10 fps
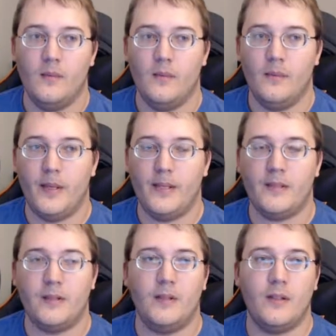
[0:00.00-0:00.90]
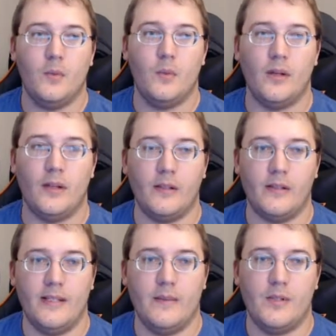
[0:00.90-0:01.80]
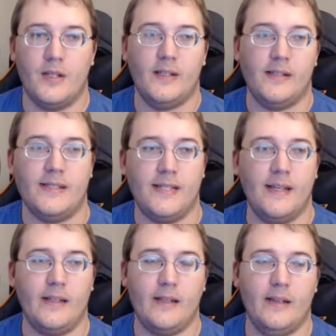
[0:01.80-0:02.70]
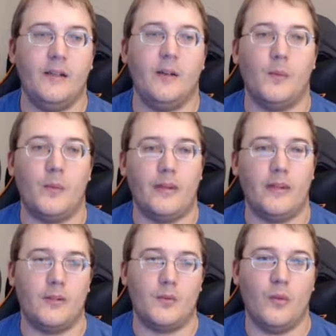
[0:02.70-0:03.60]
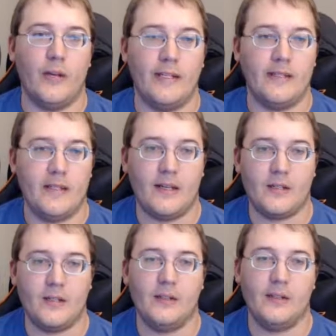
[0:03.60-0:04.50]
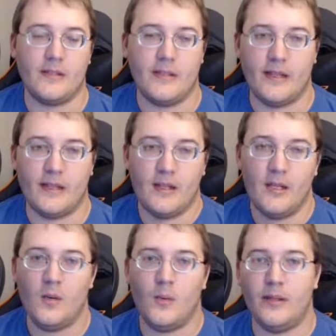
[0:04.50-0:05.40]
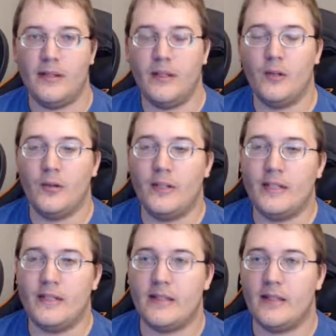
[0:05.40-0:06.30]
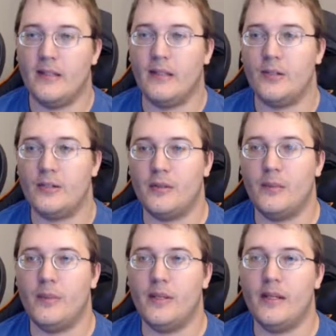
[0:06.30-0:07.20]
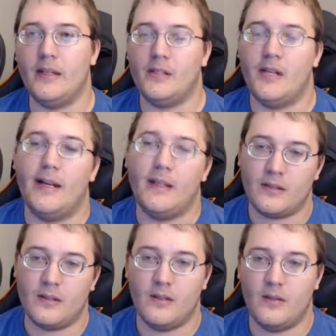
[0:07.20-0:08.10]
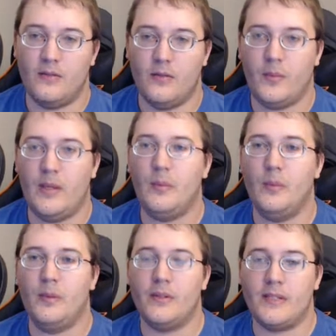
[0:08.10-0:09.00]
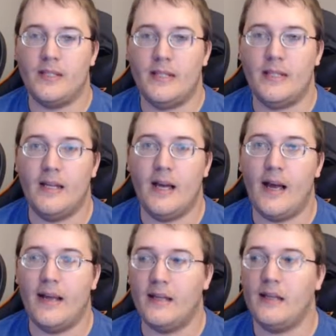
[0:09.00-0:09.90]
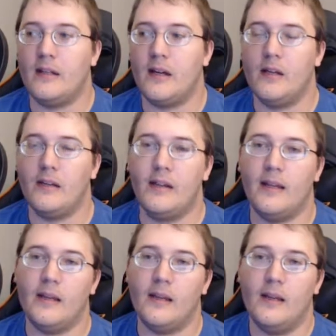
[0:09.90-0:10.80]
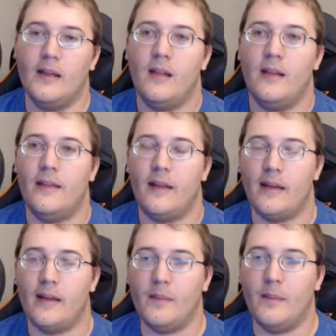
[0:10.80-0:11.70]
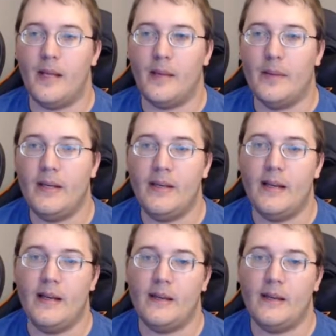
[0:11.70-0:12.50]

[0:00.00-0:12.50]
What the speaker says: Basically, what Deepshade is saying here with this raid section is that while he agrees that there should be a chance for people to see high-end content, that maybe not